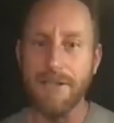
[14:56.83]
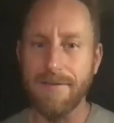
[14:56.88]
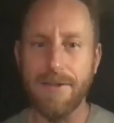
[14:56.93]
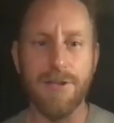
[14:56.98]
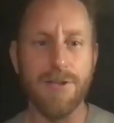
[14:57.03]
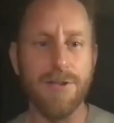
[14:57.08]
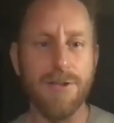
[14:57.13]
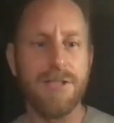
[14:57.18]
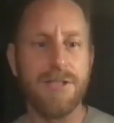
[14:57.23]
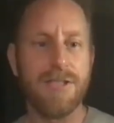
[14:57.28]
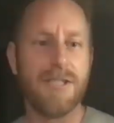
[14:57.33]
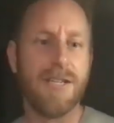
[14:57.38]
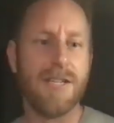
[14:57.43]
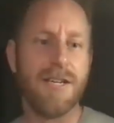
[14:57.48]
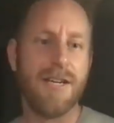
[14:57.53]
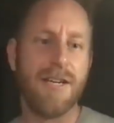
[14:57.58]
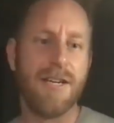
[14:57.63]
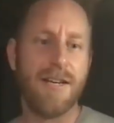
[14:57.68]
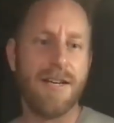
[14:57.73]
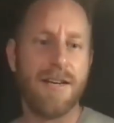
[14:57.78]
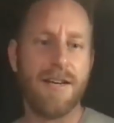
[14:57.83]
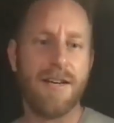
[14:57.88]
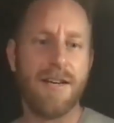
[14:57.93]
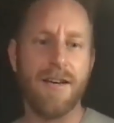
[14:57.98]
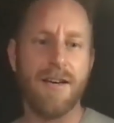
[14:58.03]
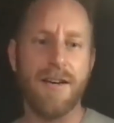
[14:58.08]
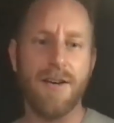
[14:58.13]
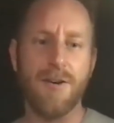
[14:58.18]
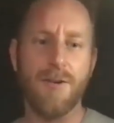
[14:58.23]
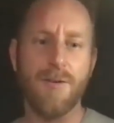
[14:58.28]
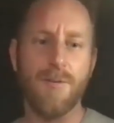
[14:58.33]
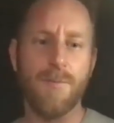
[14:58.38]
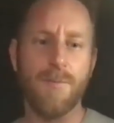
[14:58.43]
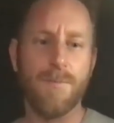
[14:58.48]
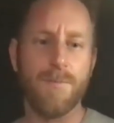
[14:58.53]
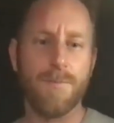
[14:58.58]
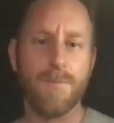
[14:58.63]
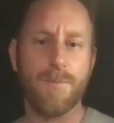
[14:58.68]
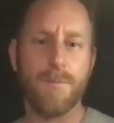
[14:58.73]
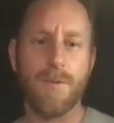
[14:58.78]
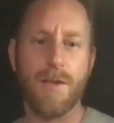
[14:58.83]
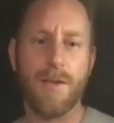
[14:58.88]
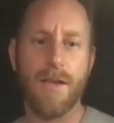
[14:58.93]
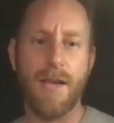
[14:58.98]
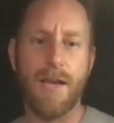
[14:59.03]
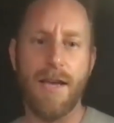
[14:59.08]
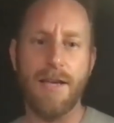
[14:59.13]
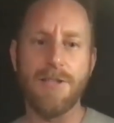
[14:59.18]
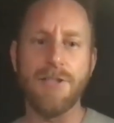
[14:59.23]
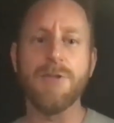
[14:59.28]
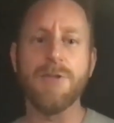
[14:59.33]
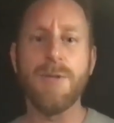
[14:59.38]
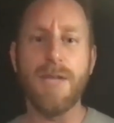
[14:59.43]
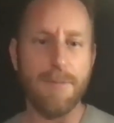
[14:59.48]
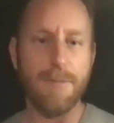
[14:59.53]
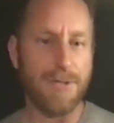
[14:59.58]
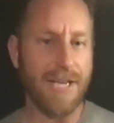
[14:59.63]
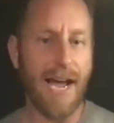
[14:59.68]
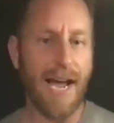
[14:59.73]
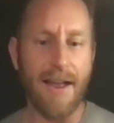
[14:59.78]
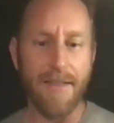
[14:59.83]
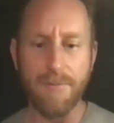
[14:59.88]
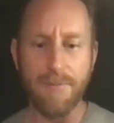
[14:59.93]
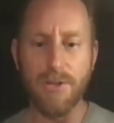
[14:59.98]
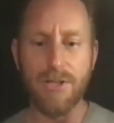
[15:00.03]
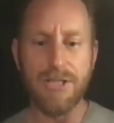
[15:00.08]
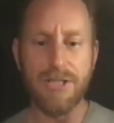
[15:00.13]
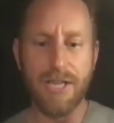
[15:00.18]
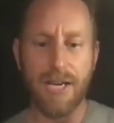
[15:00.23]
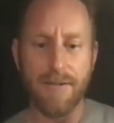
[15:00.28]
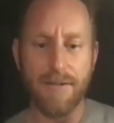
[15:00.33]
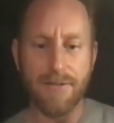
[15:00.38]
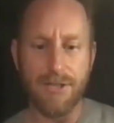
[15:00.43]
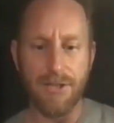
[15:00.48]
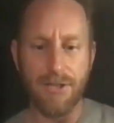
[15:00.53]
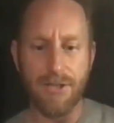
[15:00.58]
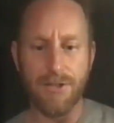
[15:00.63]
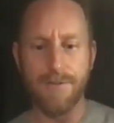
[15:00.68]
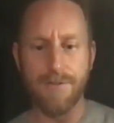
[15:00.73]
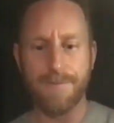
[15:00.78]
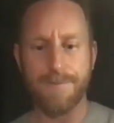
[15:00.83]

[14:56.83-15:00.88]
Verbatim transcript: those. Um, and you'll be able to add them yourself too.